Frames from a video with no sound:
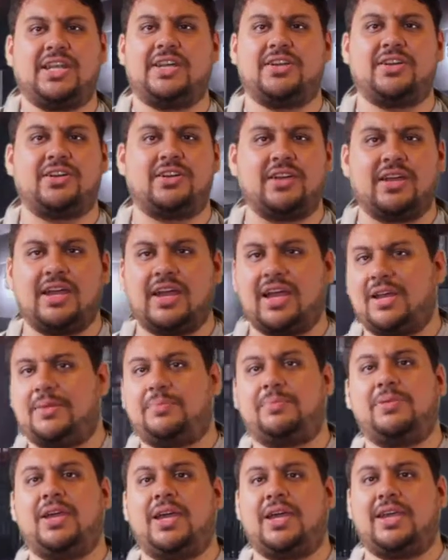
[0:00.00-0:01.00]
later
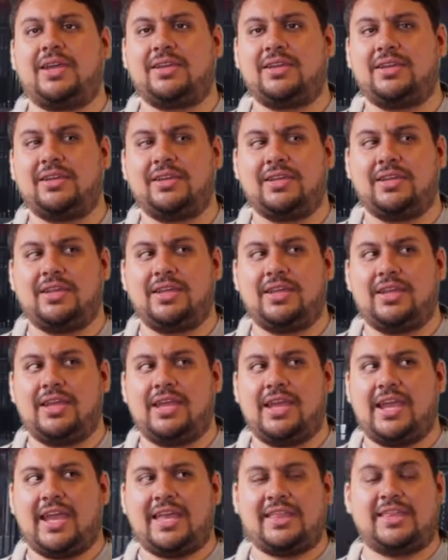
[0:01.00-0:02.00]
I'd play,
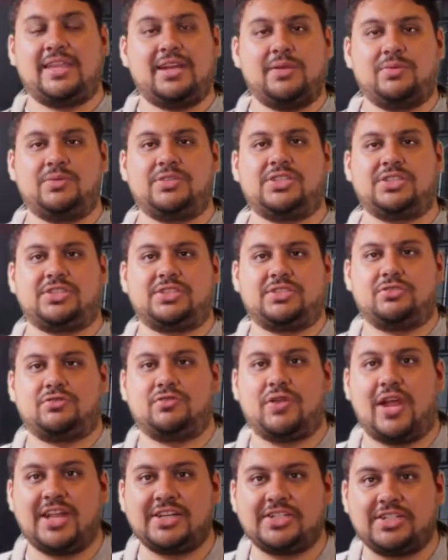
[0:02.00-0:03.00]
and then it would just
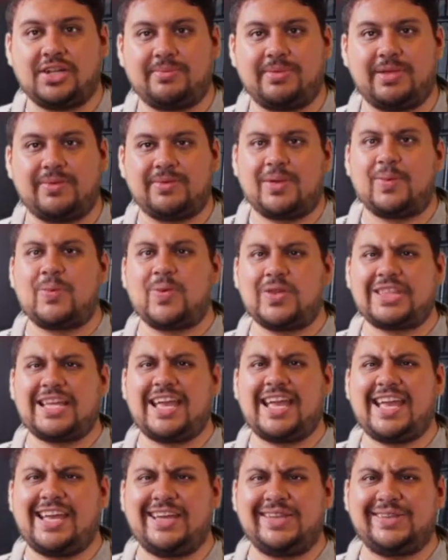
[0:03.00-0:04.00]
crash on me. I'm like, what
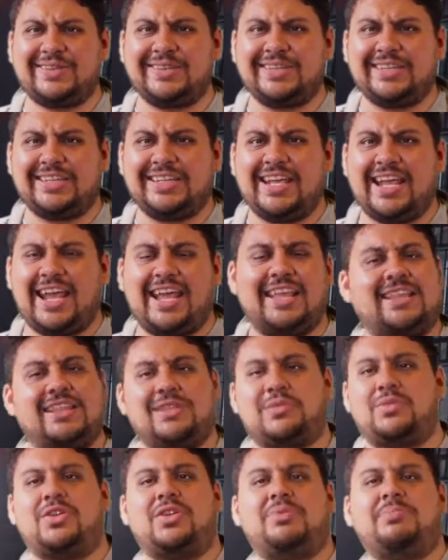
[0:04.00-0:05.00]
the hell? And
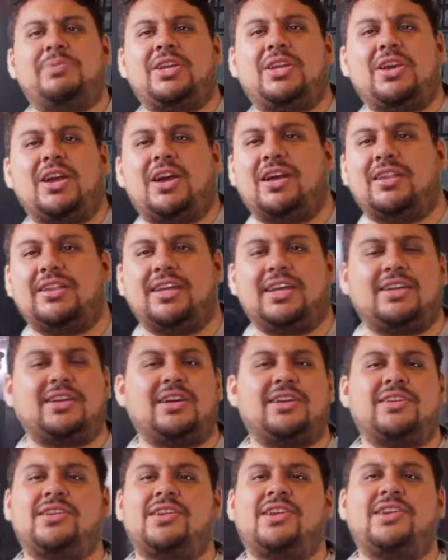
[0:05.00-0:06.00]
then there would be
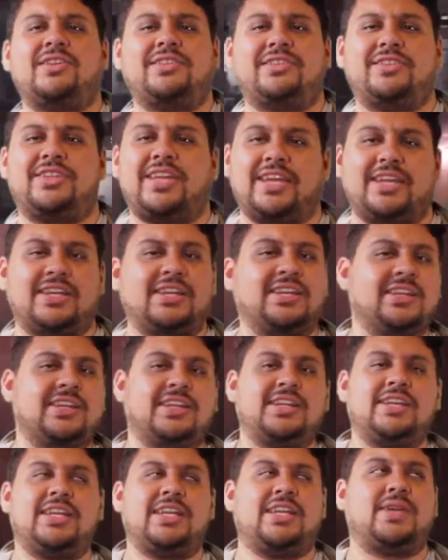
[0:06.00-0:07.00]
like on another day,
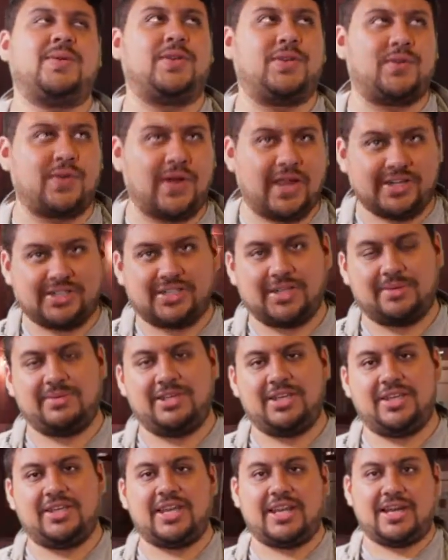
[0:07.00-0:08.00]
it would crash on
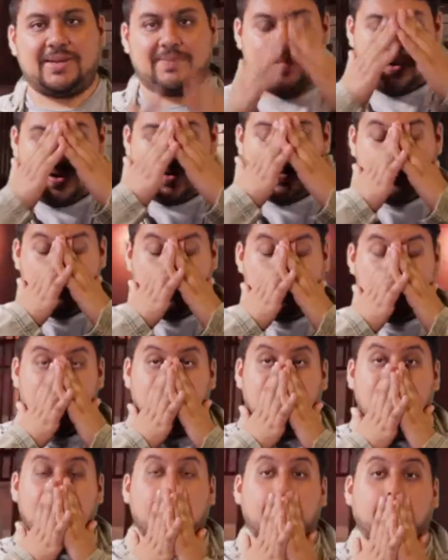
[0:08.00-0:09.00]
me again. I'm like, oh
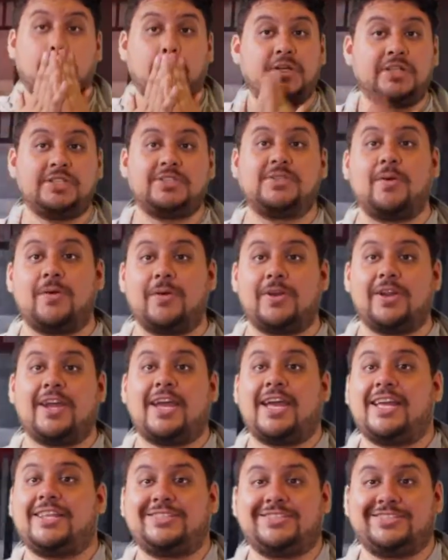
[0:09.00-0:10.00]
my god, what is going
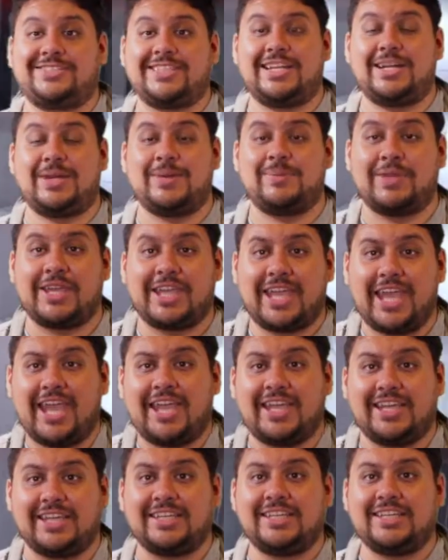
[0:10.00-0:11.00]
on? I had to send it. I'm like,
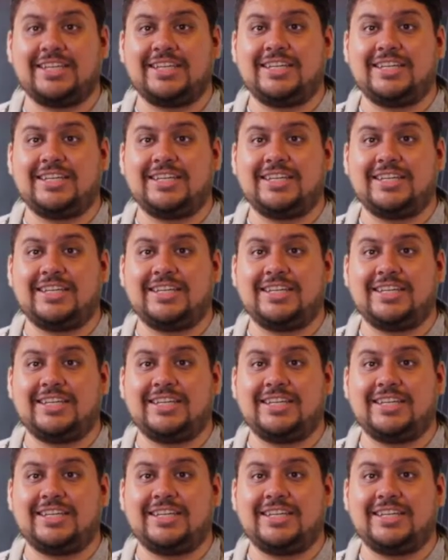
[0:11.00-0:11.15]
hey,